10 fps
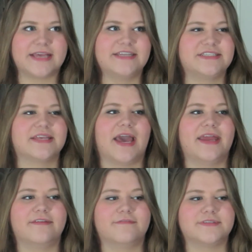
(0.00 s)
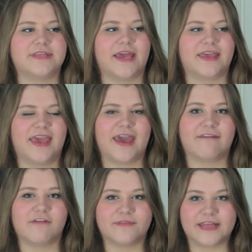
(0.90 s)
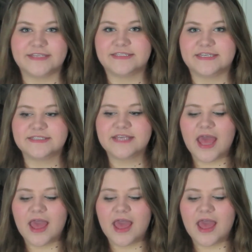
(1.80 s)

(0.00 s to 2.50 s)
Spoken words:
I just kind of was like, yeah, everyone likes this.